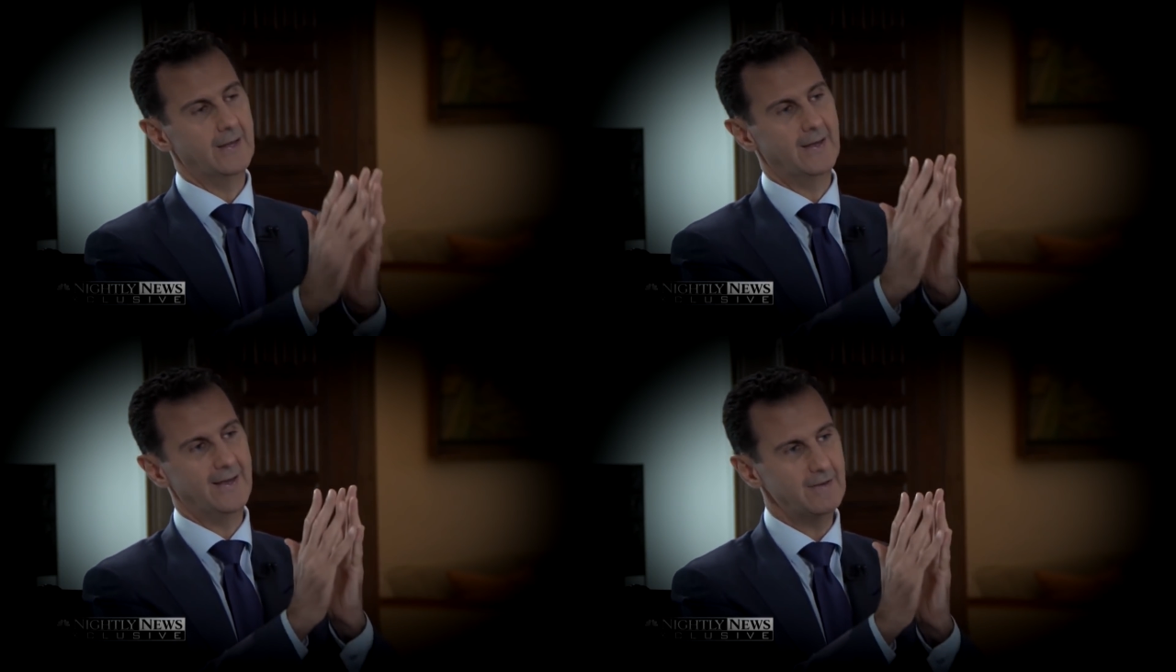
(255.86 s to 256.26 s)

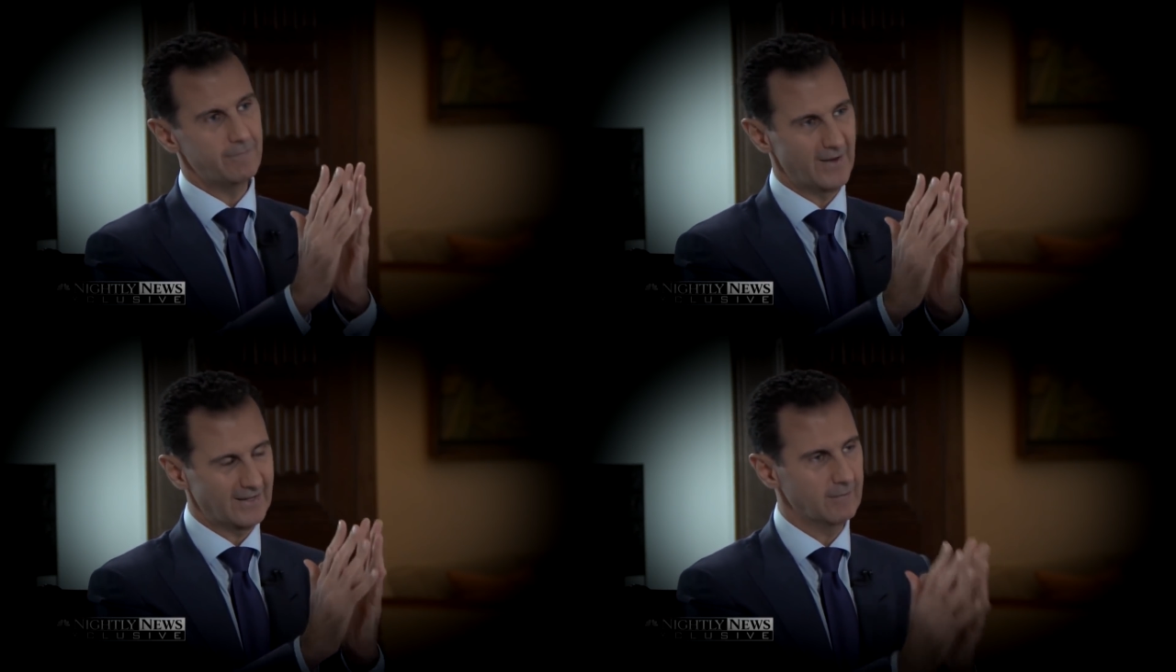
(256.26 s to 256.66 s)

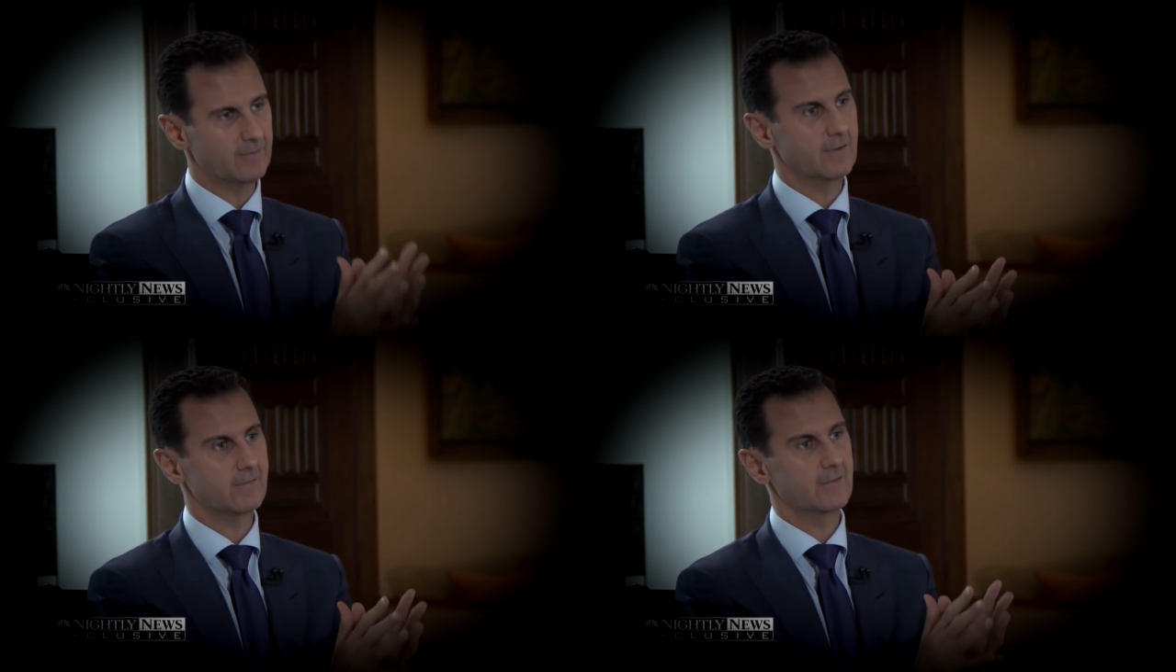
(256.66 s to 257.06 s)

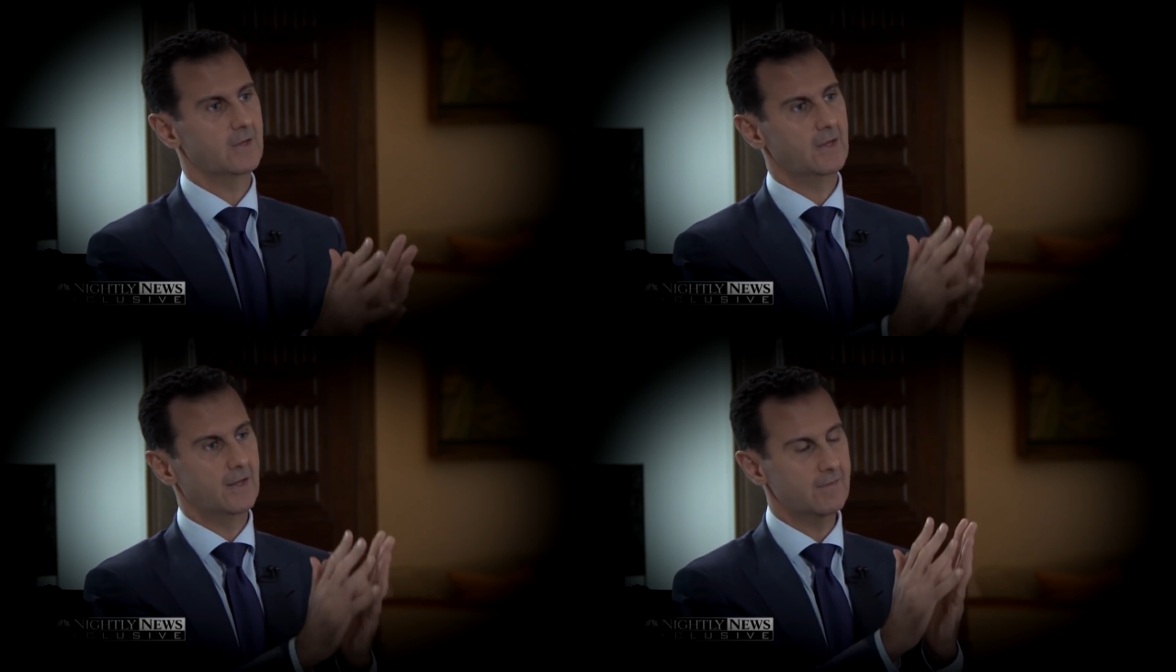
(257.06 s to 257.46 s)
ineffectiveness
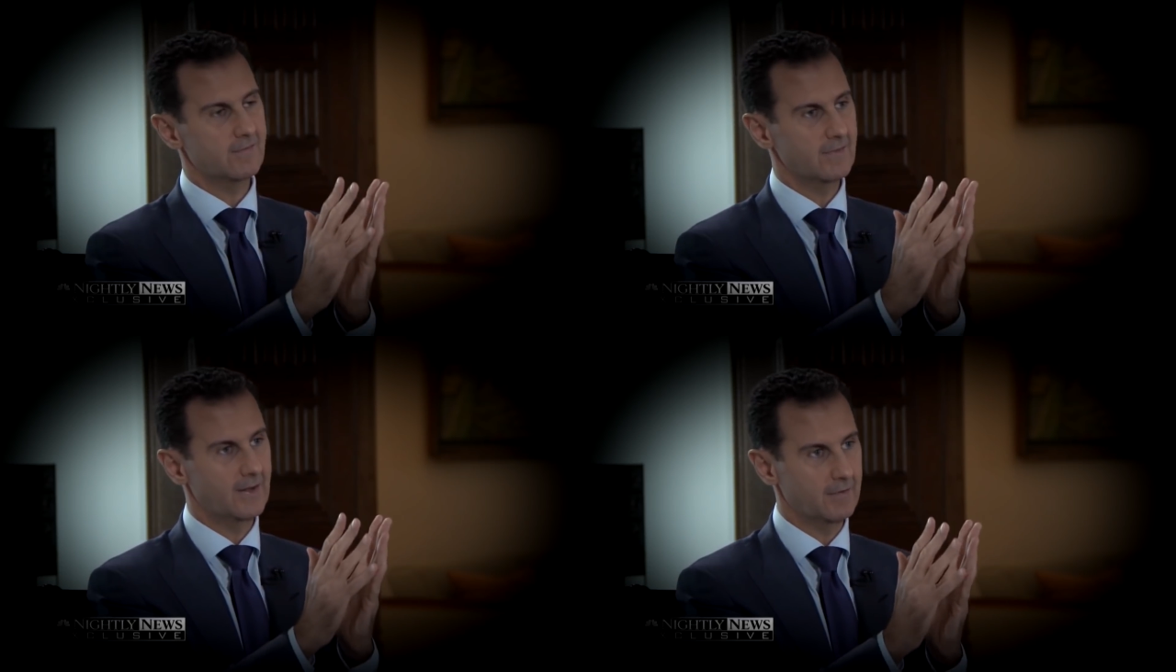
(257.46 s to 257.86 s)

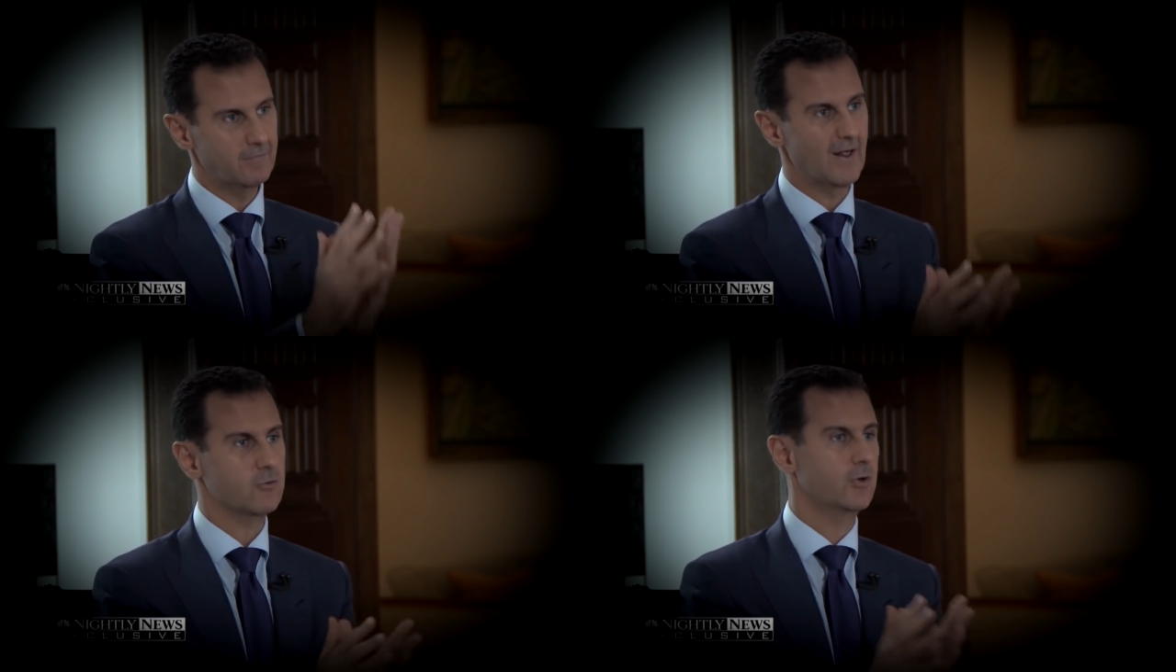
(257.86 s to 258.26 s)
is a
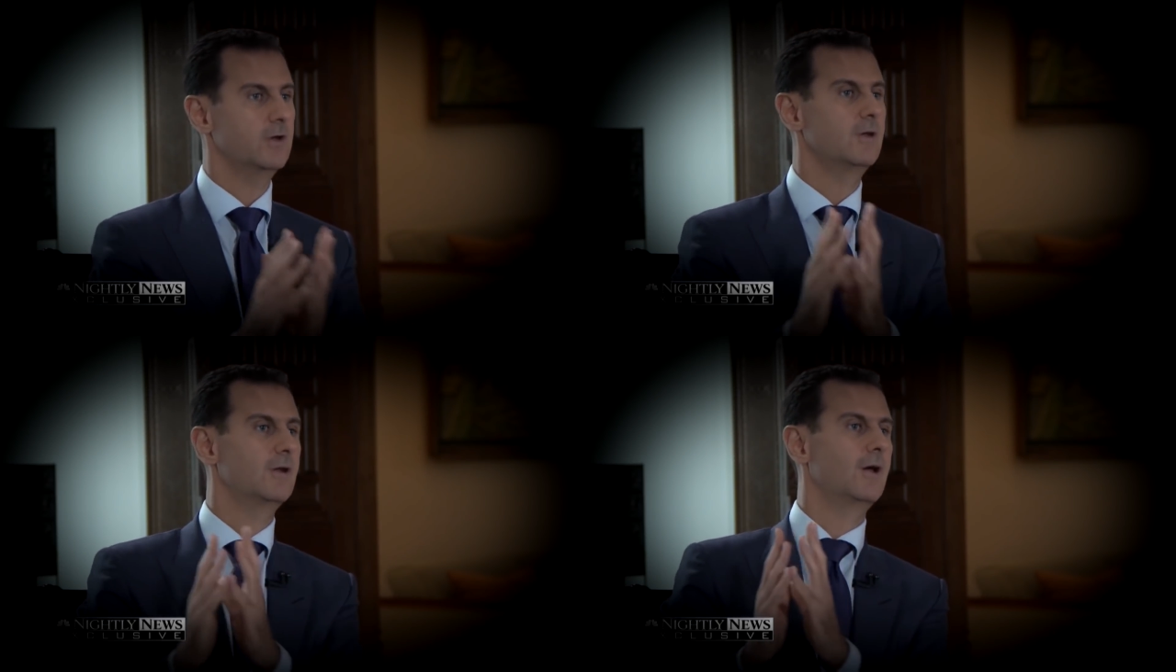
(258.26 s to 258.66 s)

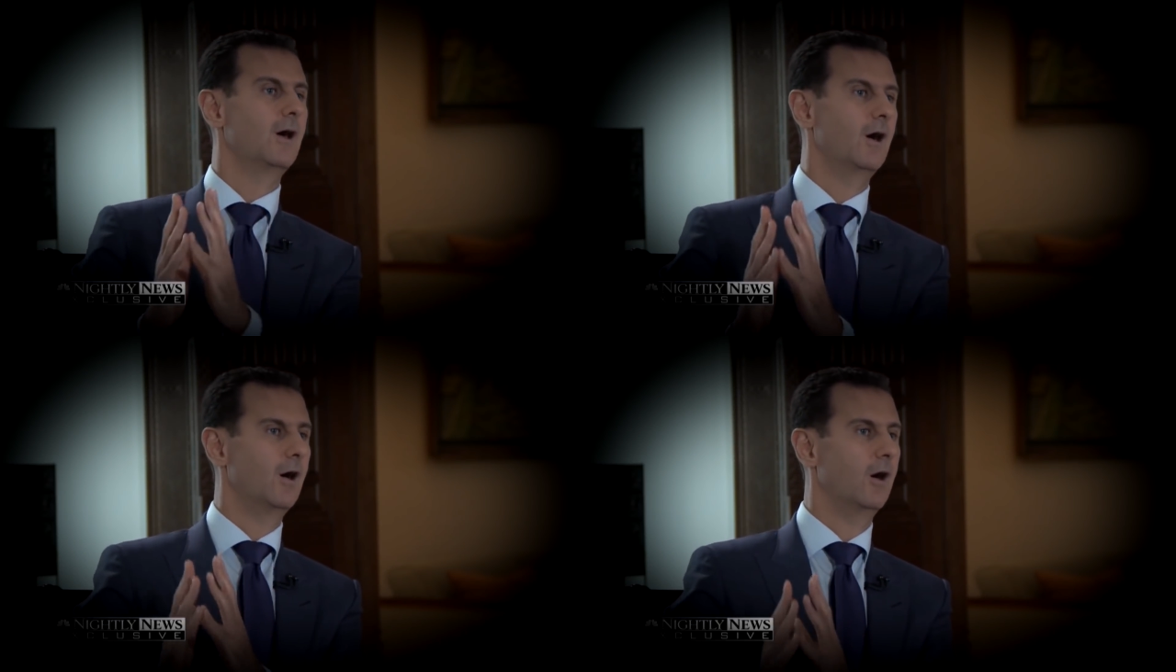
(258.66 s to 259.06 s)
reflection
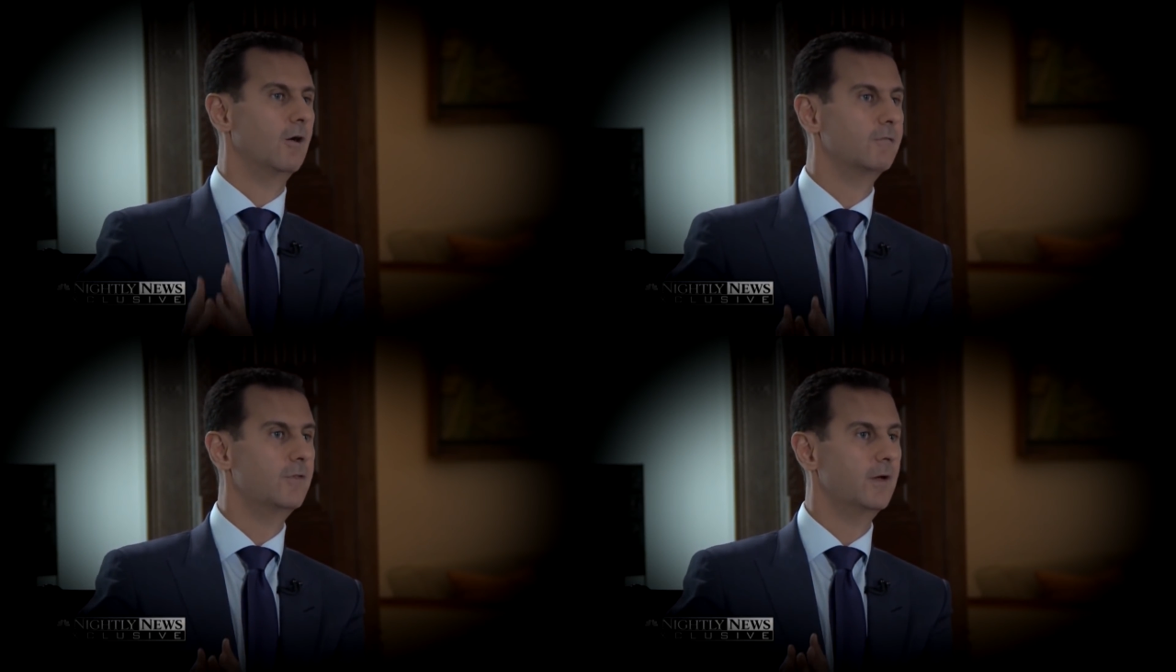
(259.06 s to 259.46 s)

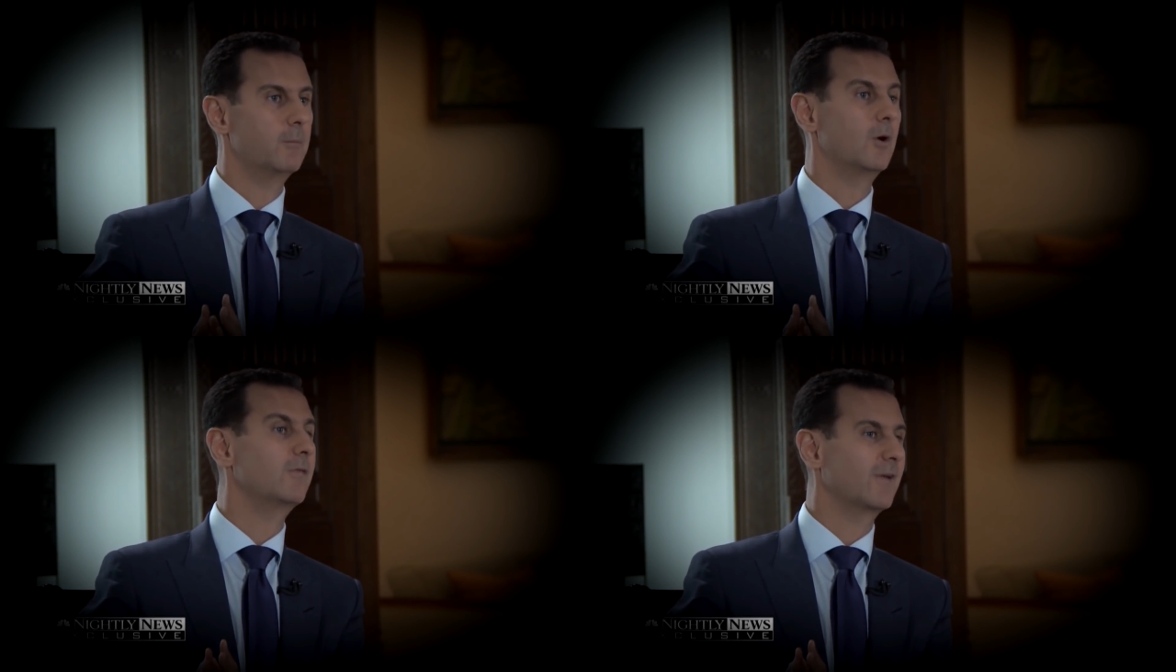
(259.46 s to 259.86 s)
of
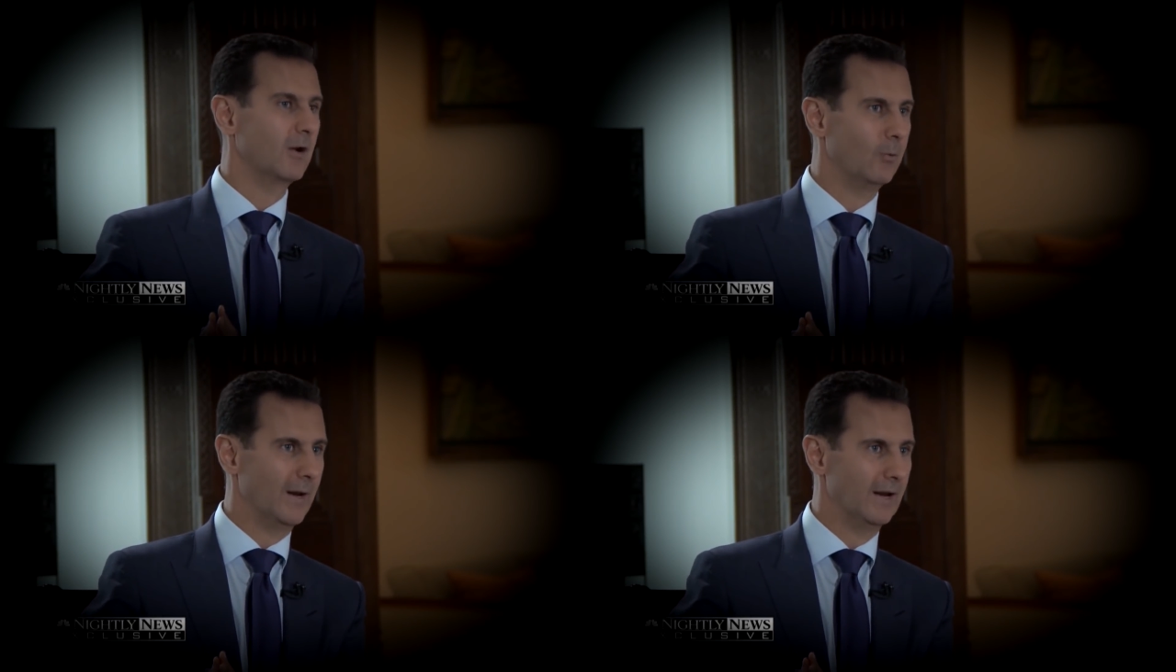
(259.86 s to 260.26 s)
the
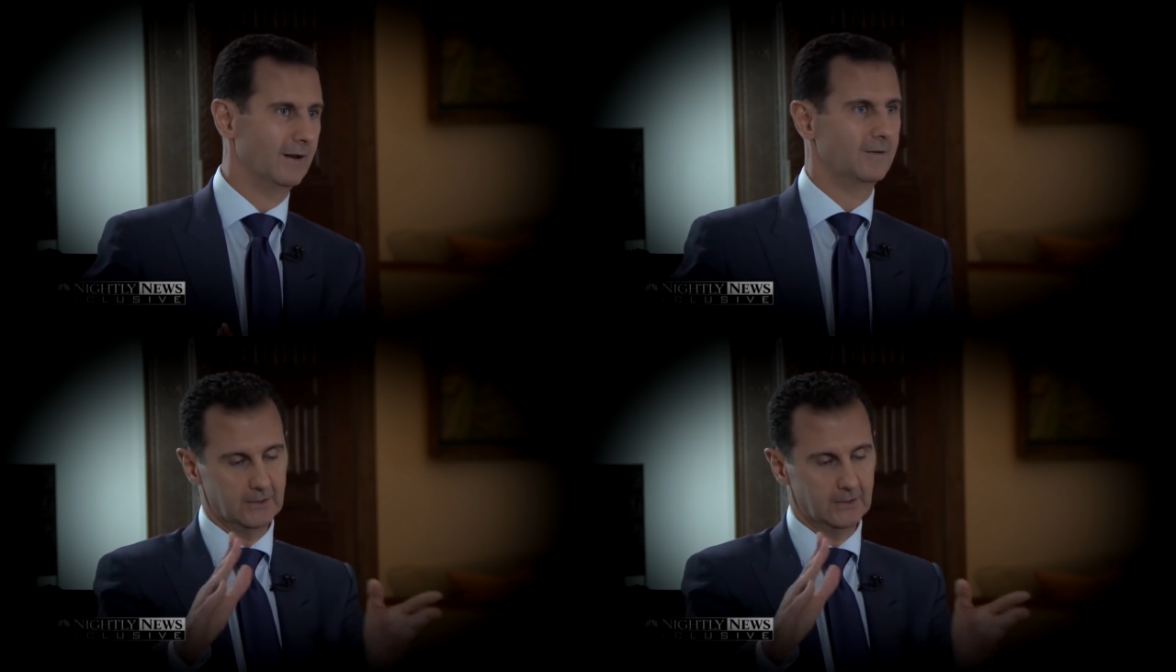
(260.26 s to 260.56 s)
political will.